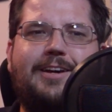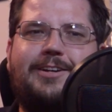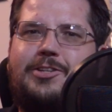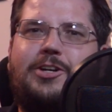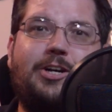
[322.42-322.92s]

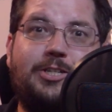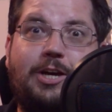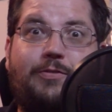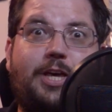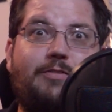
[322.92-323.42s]
concerning
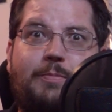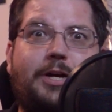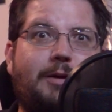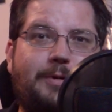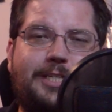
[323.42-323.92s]
herself with
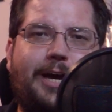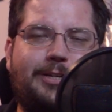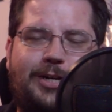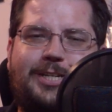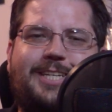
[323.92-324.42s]
everybody
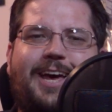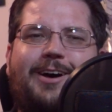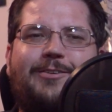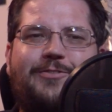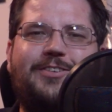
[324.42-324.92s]
besides
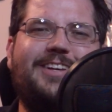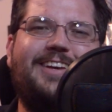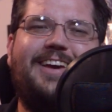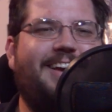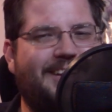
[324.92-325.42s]
herself,
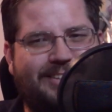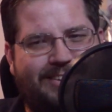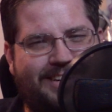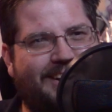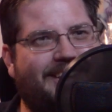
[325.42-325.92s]
is
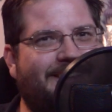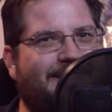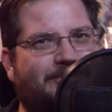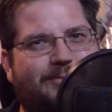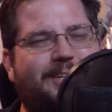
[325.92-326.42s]
going down on that
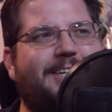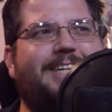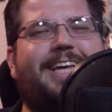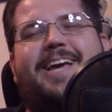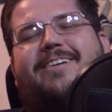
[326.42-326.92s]
list
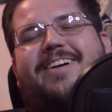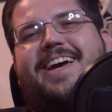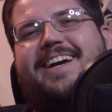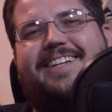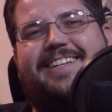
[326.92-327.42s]
really
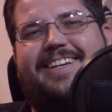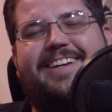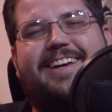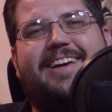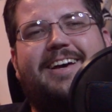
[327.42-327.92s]

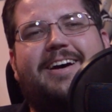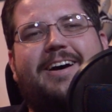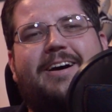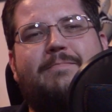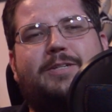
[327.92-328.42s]
quickly.
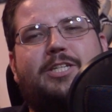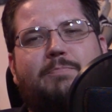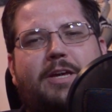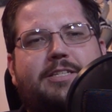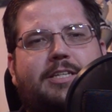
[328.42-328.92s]
Um, but
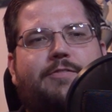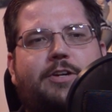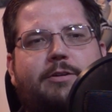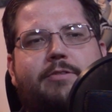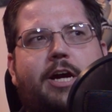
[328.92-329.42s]
just basically
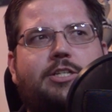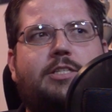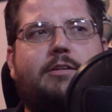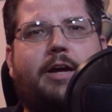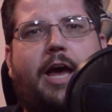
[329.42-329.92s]
different
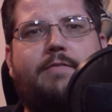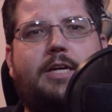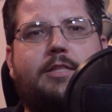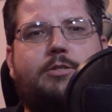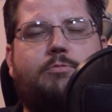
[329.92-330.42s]
interactions they're
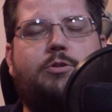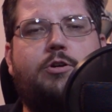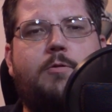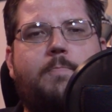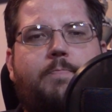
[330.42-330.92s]
having in this
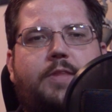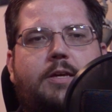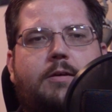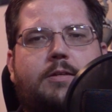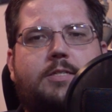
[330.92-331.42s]
room
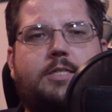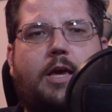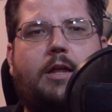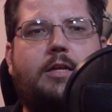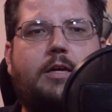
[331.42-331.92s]
is
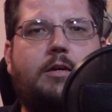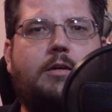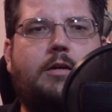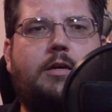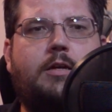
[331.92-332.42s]
telling
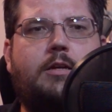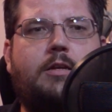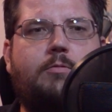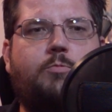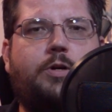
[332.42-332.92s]

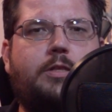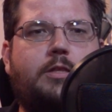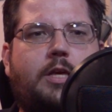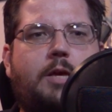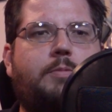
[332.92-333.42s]
in what
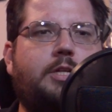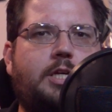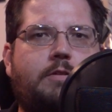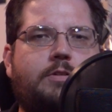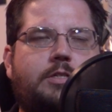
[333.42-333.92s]
he
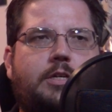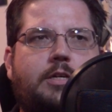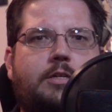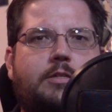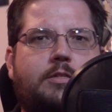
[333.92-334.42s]
believes
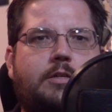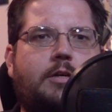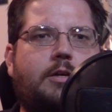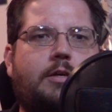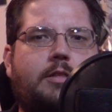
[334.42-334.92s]
is
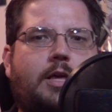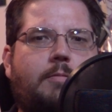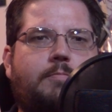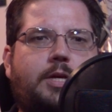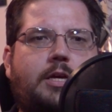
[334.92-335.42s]

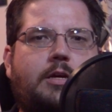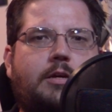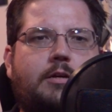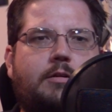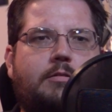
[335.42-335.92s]
them
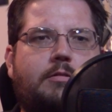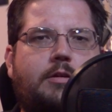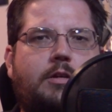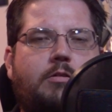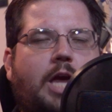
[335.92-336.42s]
being,
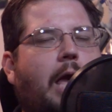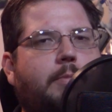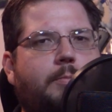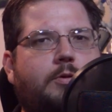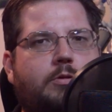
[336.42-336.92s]
you know,
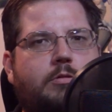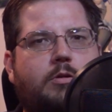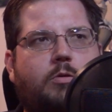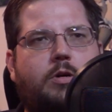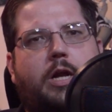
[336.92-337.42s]
capable
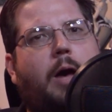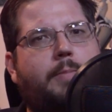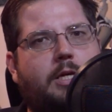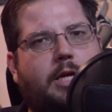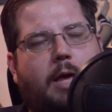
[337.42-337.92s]
or not
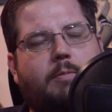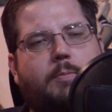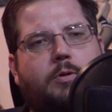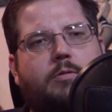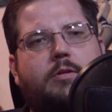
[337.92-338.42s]
being
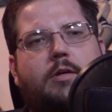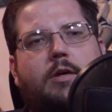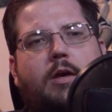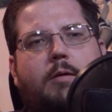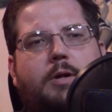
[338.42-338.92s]
capable.
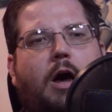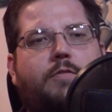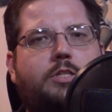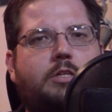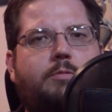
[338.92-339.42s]
But
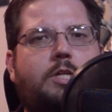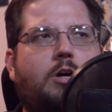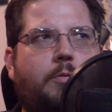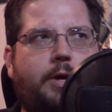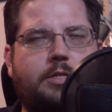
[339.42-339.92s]
obviously we
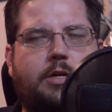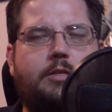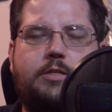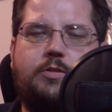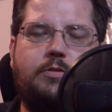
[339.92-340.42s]
know based
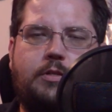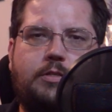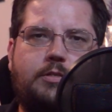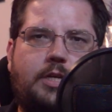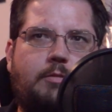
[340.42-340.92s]
on this
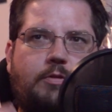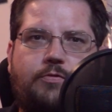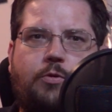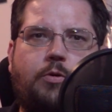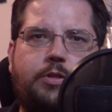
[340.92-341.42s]
this scene
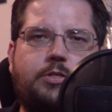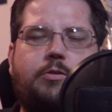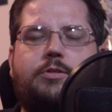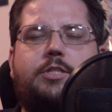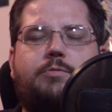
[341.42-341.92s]
before this
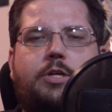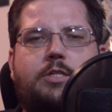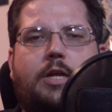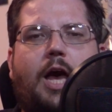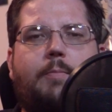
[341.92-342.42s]
whole
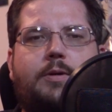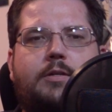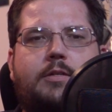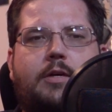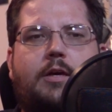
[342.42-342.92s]
situation
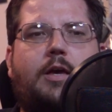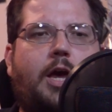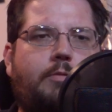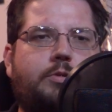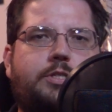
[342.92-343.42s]
happened,
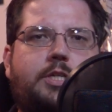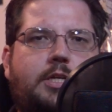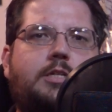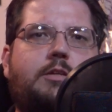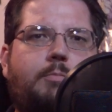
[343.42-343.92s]
Edward's
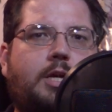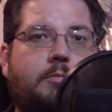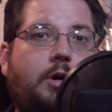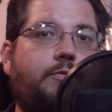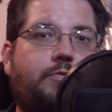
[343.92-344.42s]
seeking to make
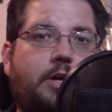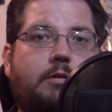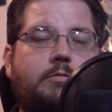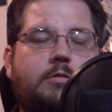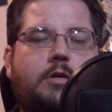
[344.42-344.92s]
them all fail.